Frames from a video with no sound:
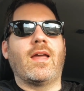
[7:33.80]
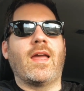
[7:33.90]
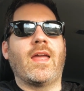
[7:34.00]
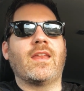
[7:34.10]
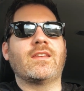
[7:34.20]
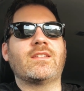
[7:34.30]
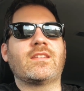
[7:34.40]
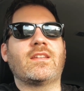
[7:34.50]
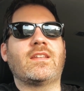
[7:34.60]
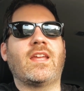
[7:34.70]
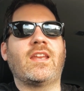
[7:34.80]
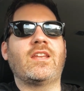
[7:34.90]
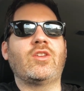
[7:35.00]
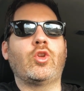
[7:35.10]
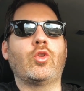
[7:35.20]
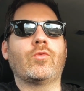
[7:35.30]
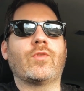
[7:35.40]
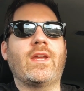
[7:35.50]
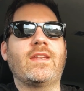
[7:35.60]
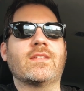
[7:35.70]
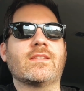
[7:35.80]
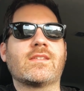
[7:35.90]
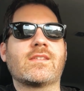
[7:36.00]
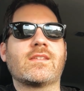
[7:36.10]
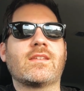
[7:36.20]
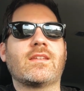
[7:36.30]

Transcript: And getting new readers